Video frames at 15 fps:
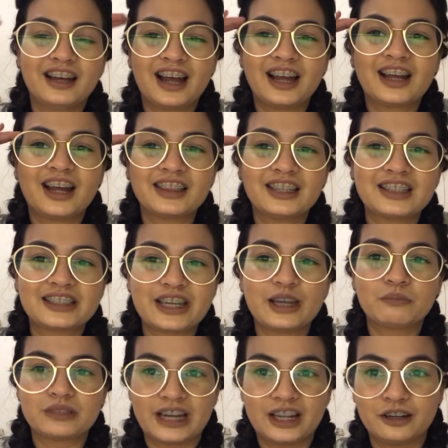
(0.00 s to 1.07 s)
got the
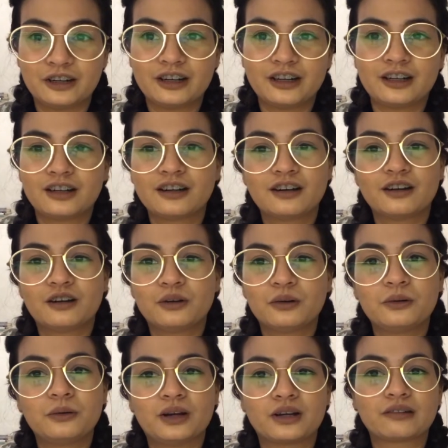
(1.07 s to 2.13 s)
same teller who
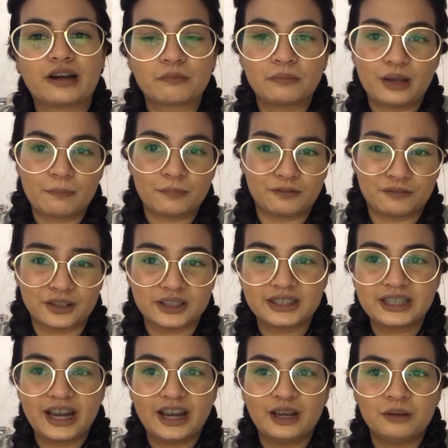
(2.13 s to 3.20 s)
rang me up the first
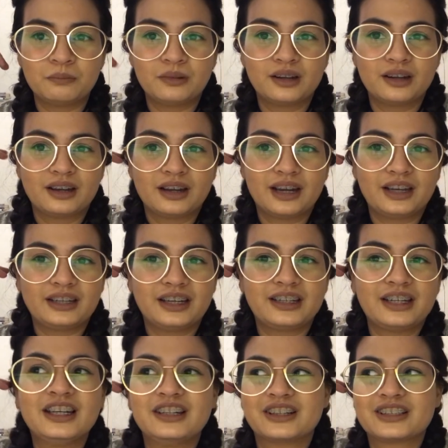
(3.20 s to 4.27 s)
time. And then
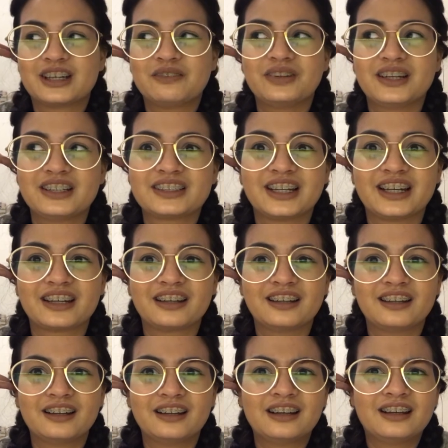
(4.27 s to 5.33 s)
he looked at me and was like,
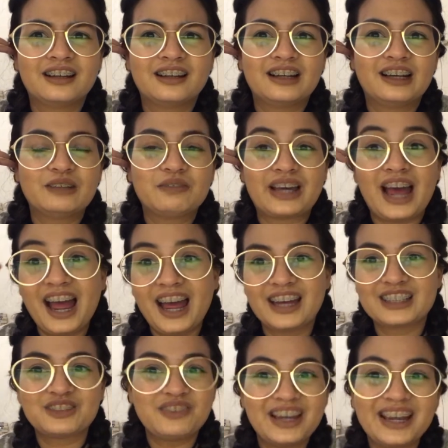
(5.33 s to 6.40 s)
and I'm like, hi,
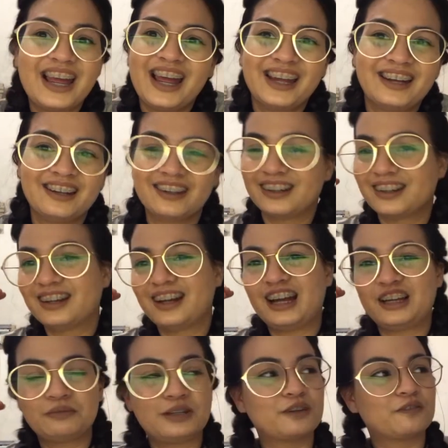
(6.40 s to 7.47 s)
it's me again.
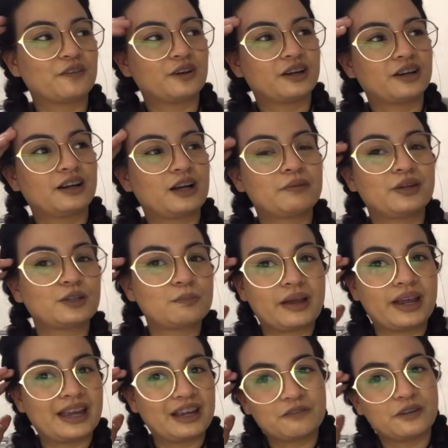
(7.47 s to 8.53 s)
I'm here to
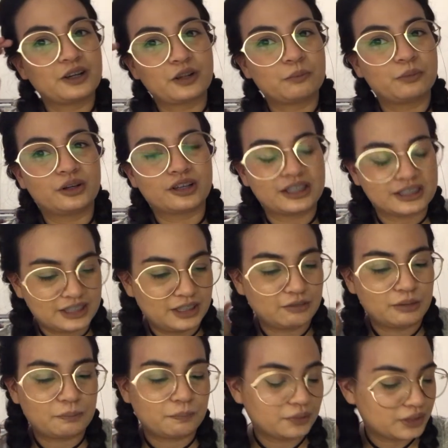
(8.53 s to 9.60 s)
pay again for another book because he
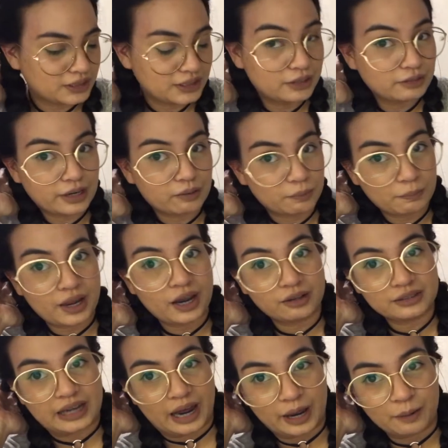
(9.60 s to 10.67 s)
didn't like reply
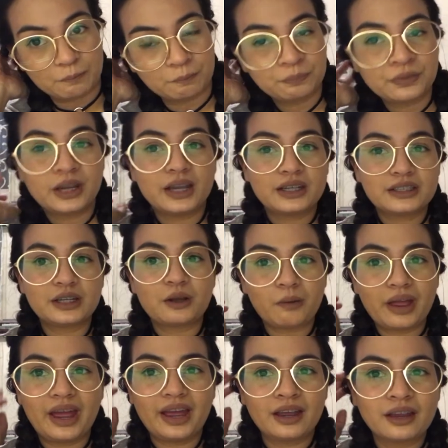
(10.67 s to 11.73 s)
on time. He's like,
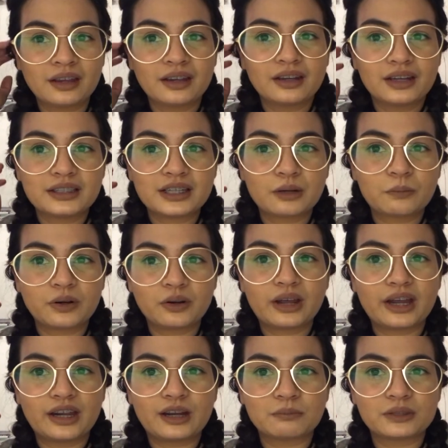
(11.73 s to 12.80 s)
okay. He's like, what are you
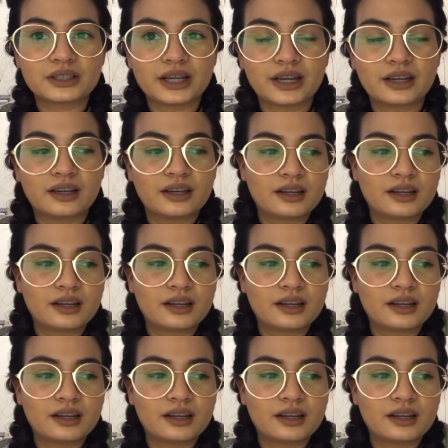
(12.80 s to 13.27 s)
getting? I'm just like,